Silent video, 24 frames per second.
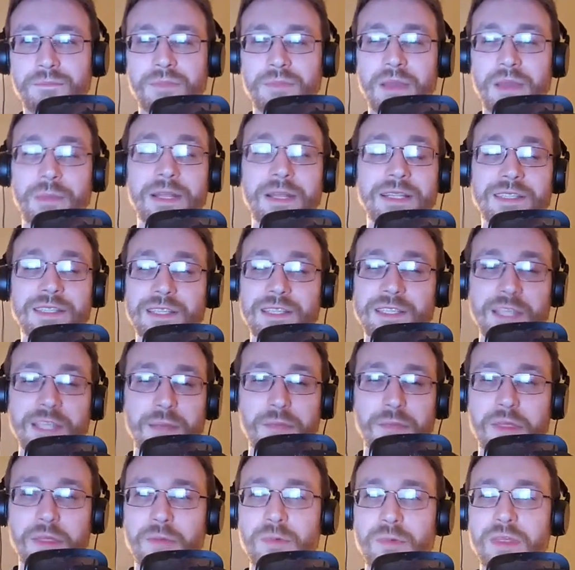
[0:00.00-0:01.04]
I mean, it's the
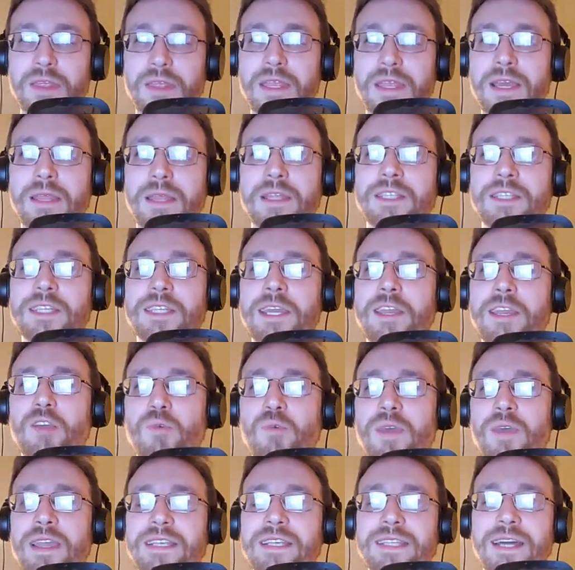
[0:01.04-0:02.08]
same thing with Ned. The
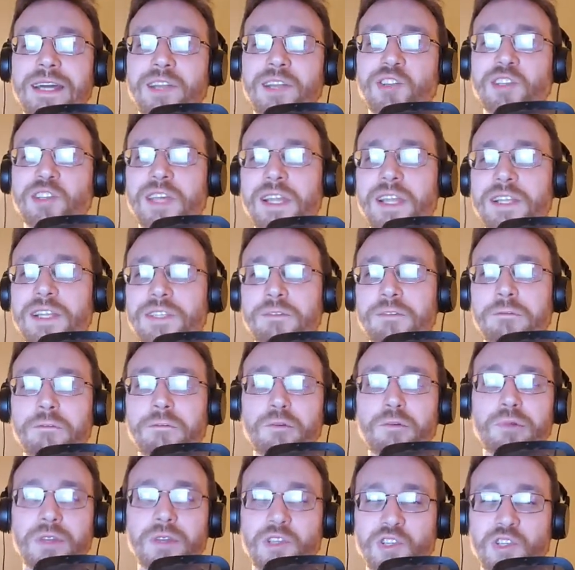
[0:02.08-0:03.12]
takeaway is not just that it's
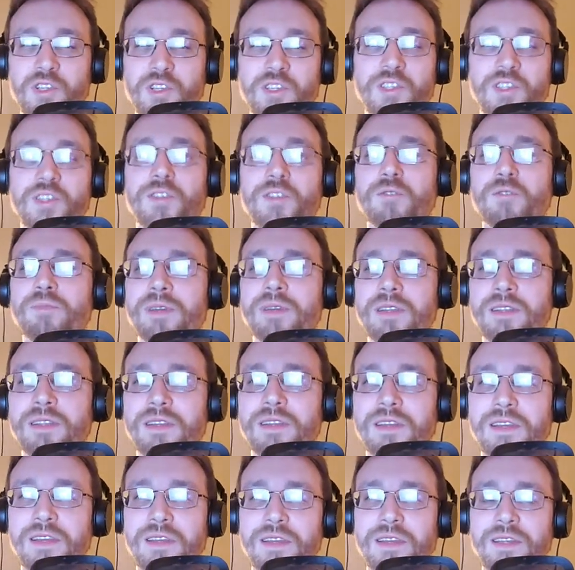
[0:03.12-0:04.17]
foolish and stupid
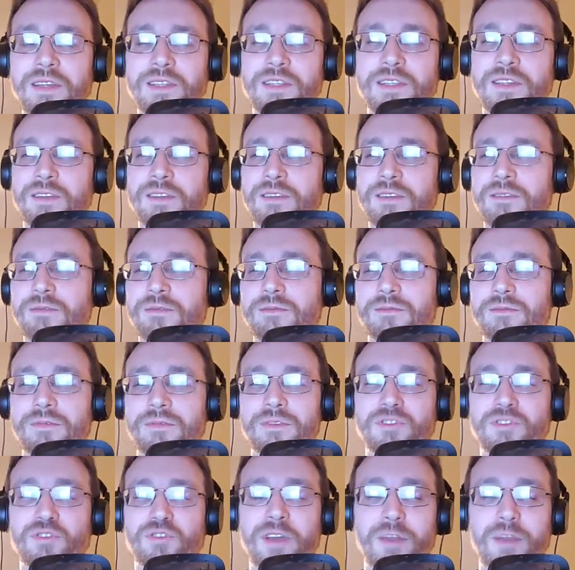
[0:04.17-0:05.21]
to
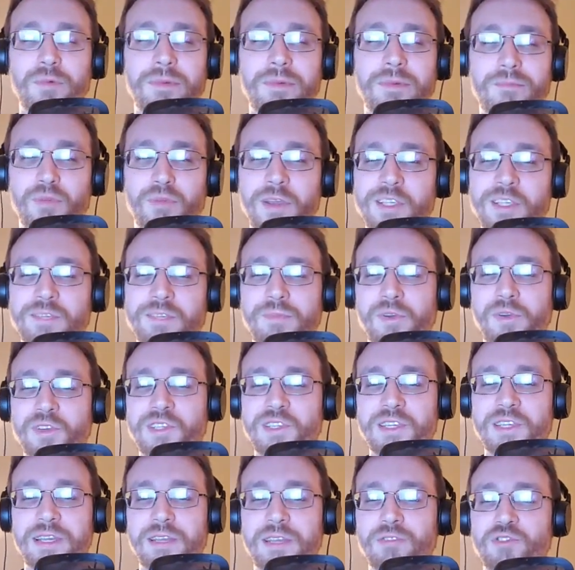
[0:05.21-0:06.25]
try to embrace
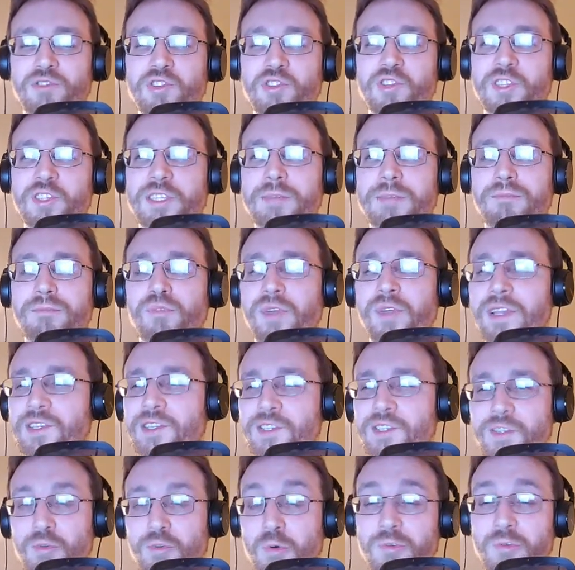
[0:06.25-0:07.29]
mercy, and you should just embrace,
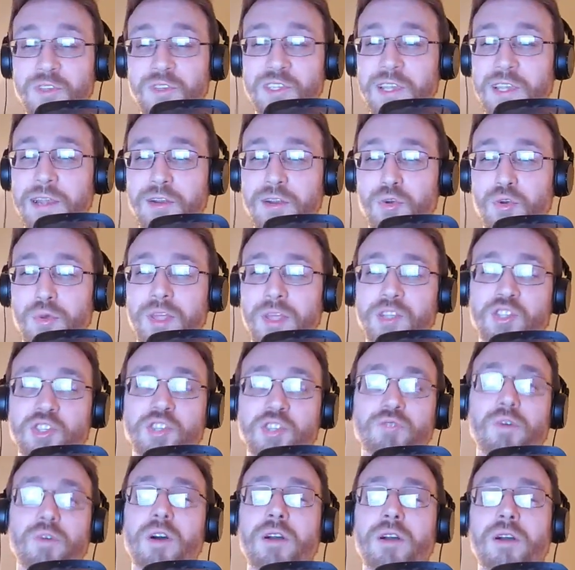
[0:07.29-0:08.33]
to quote Sandor, that
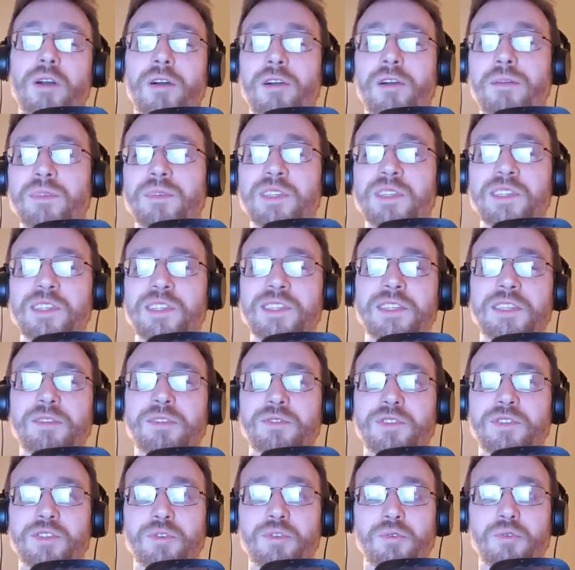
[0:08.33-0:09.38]
strong arms and steel
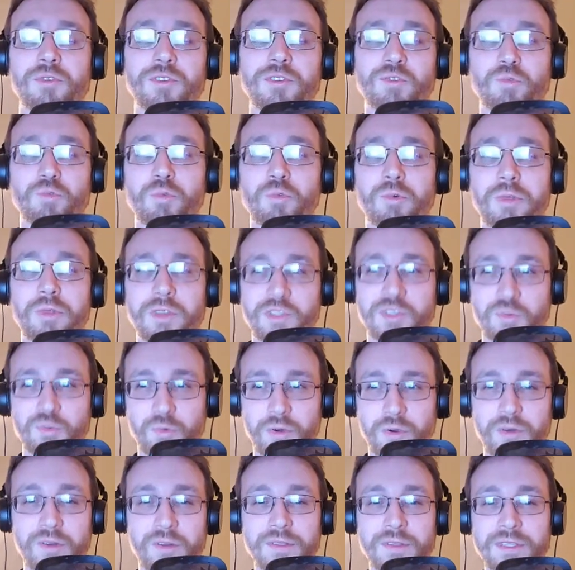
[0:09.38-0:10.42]
swords rule this
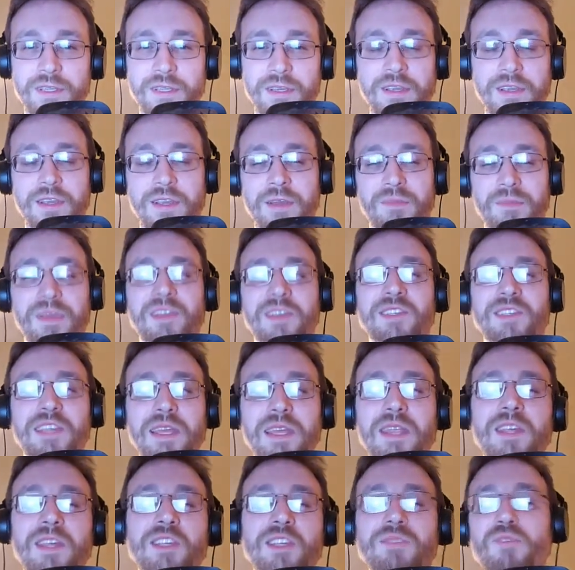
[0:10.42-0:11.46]
world. Because
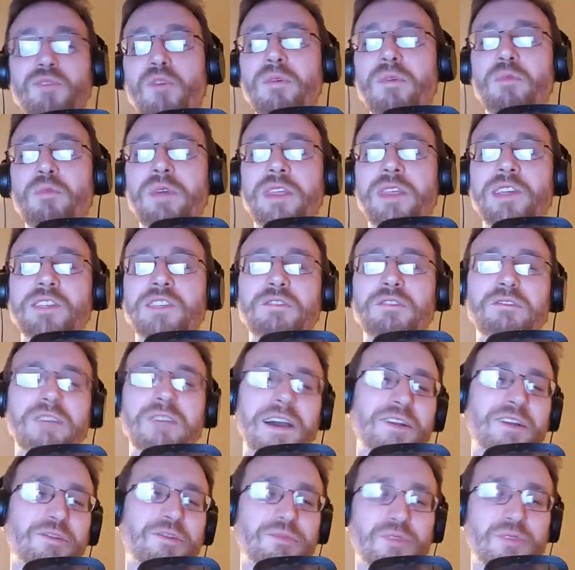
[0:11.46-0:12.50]
in this moment, with his
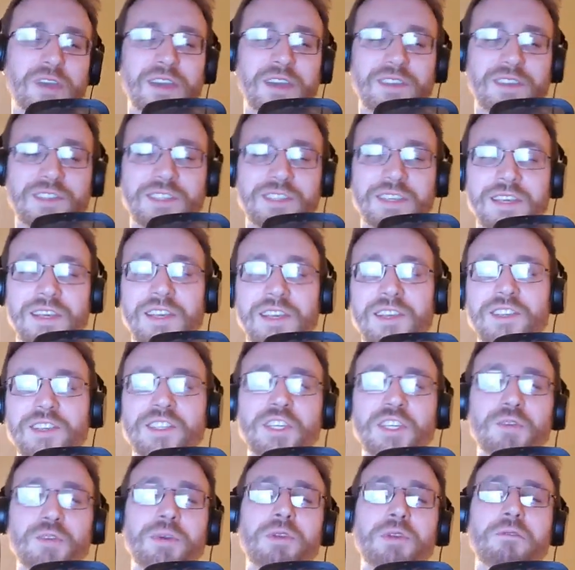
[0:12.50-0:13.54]
final breaths,
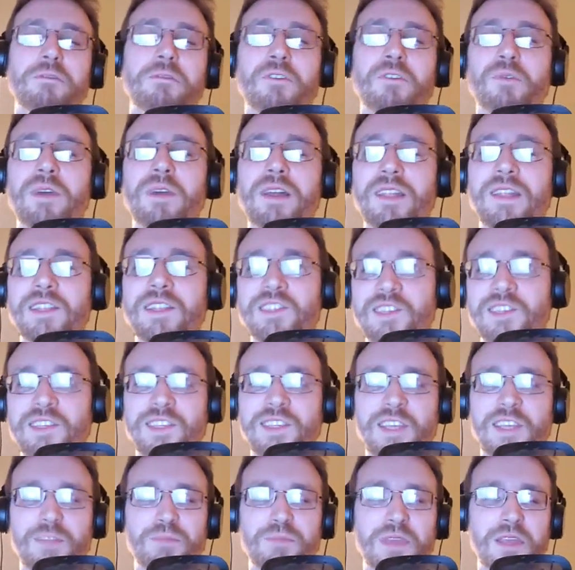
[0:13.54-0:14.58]
Syrio Forel
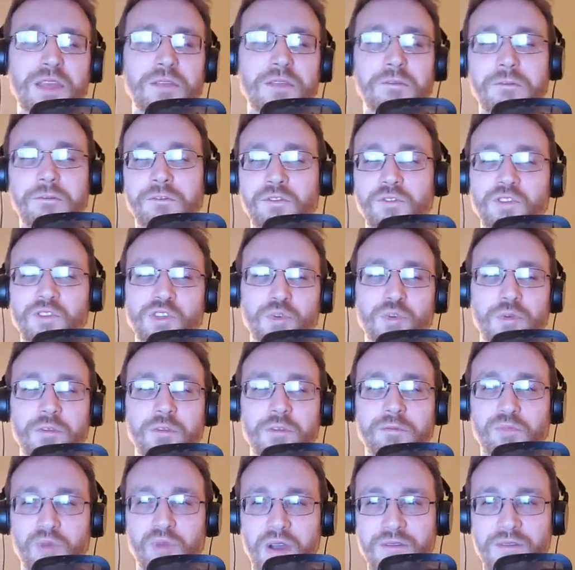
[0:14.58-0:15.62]
insists that being the first Sword
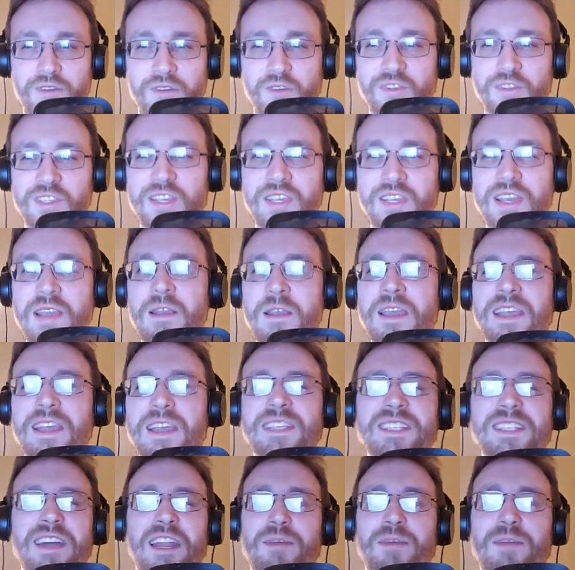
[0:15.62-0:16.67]
of Bravos
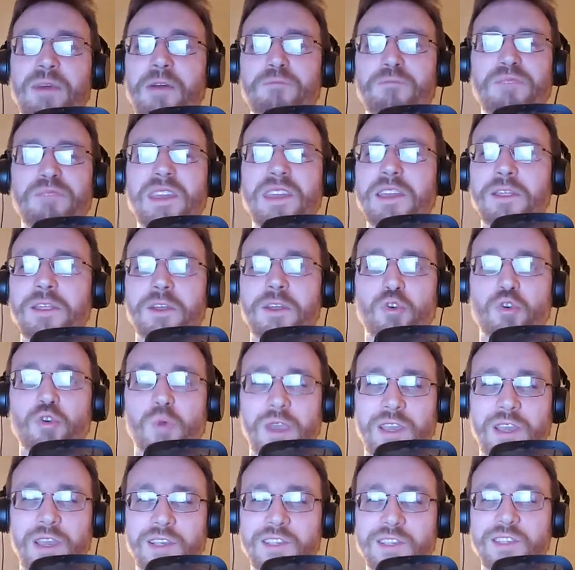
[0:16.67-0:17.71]
is not about being the
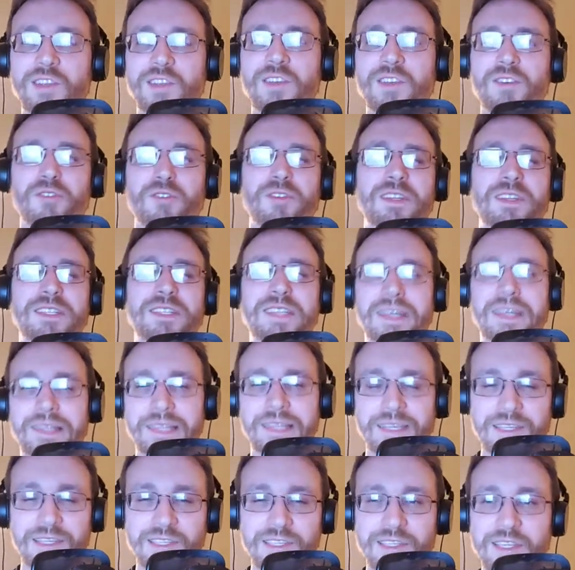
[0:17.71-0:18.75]
quickest or the
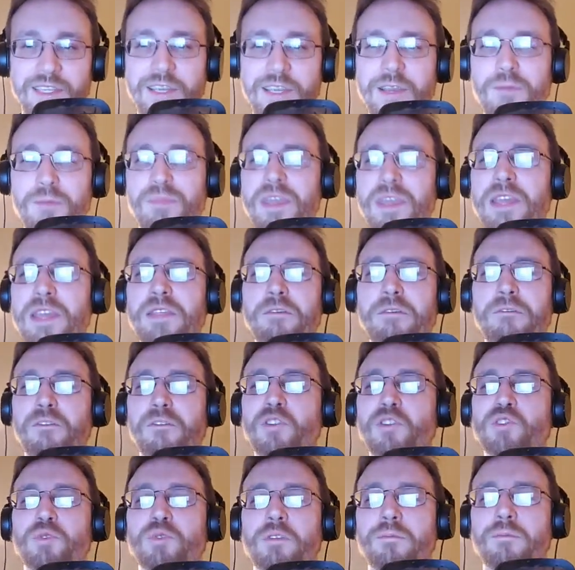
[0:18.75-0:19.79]
deadliest. Right. Being the
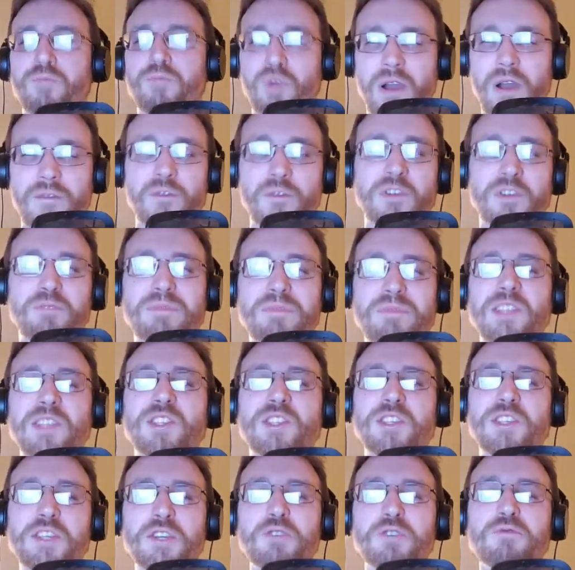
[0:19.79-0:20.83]
first Sword of Bravos
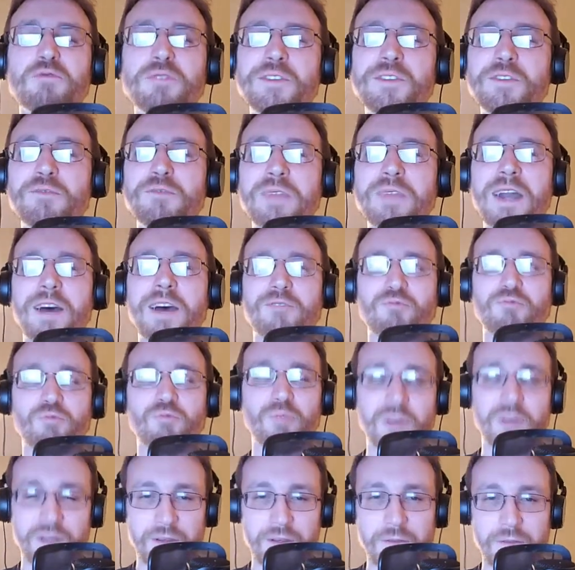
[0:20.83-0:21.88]
means you do not
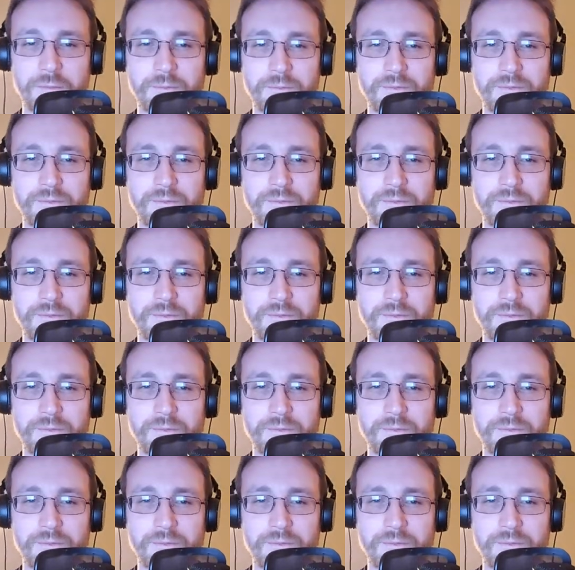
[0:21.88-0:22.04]
run.